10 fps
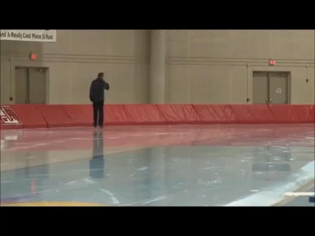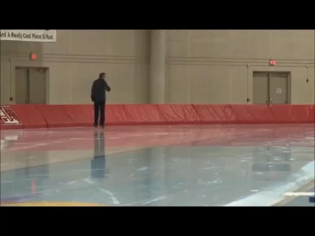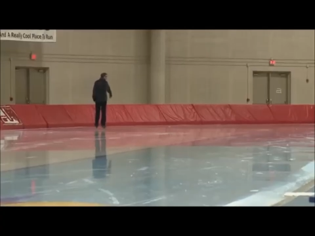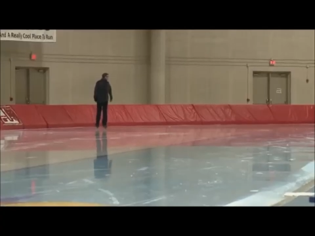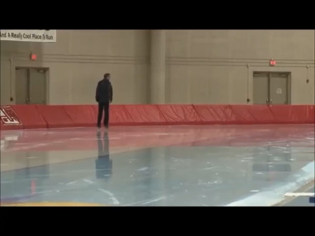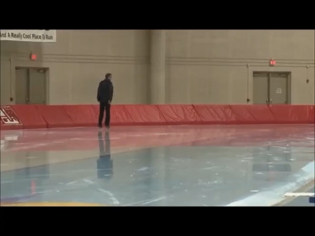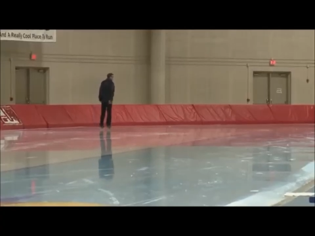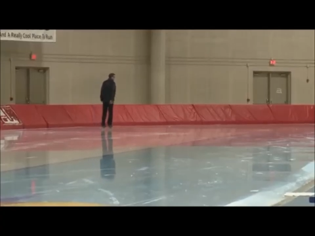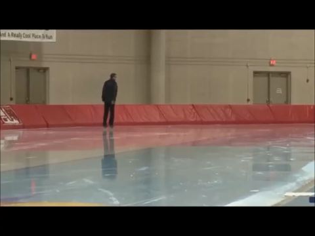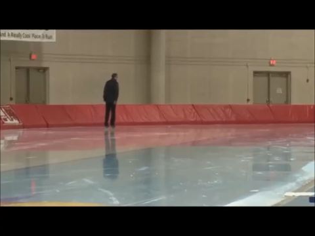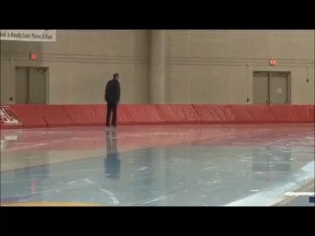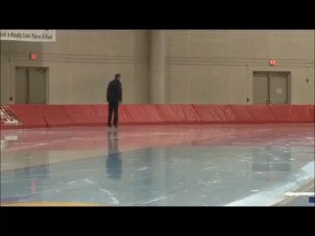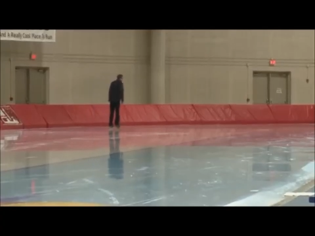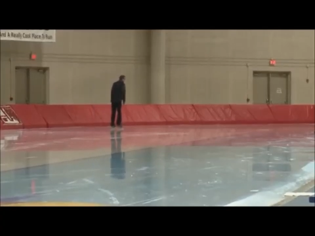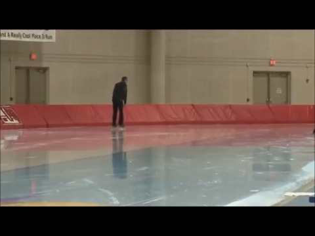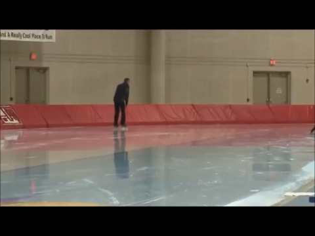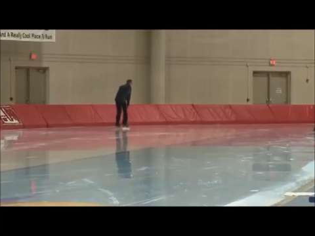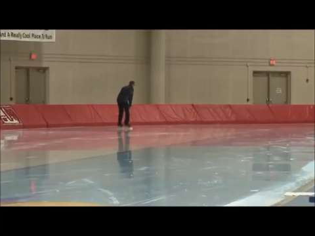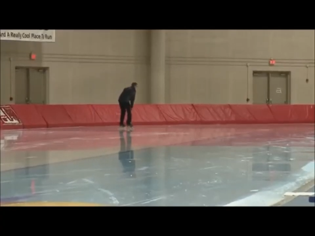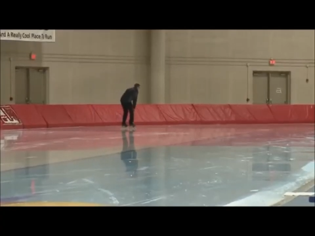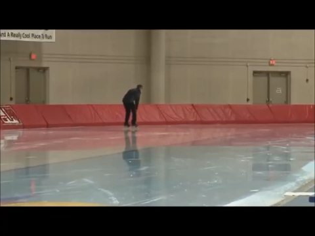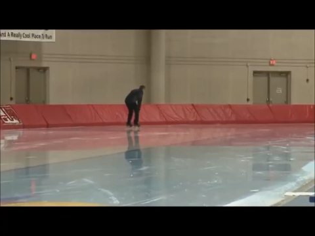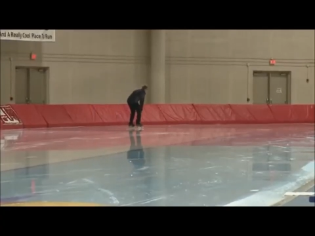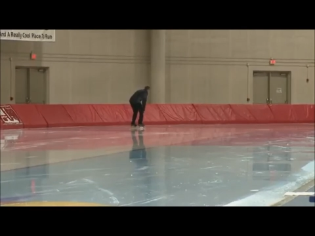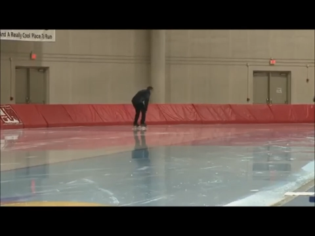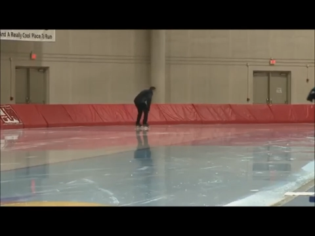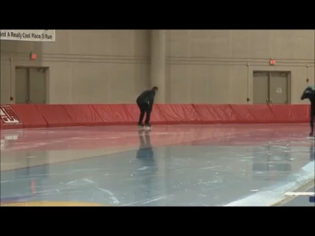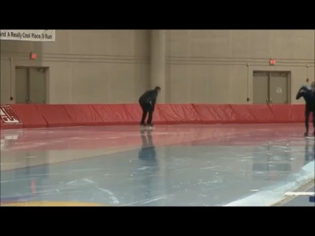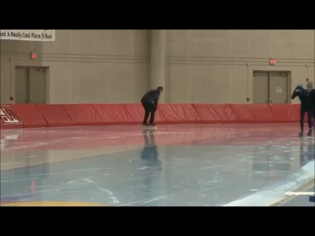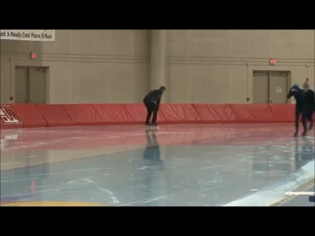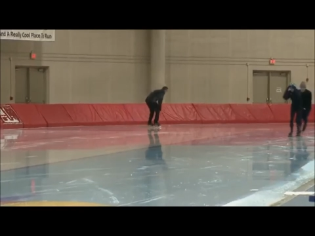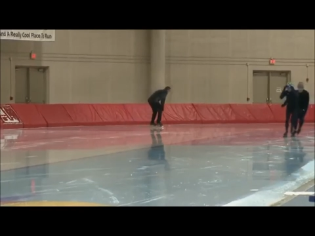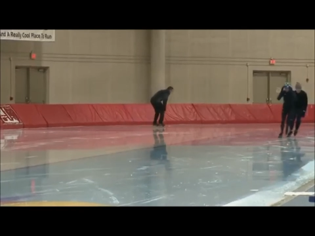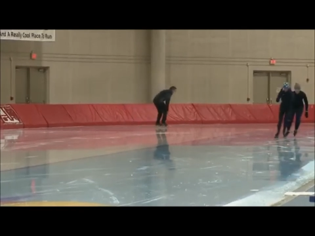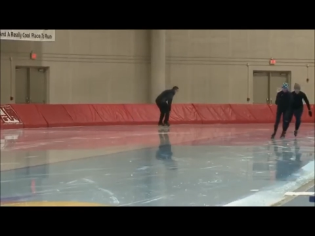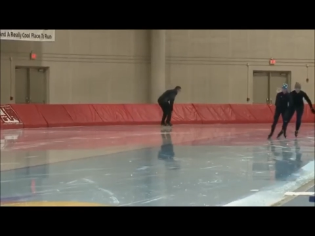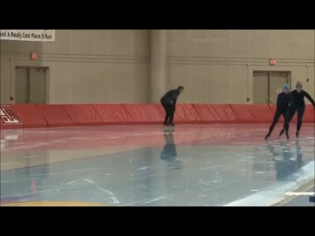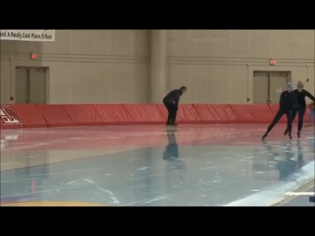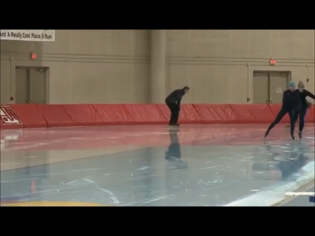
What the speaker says: No face is visible, so there are no lips to read.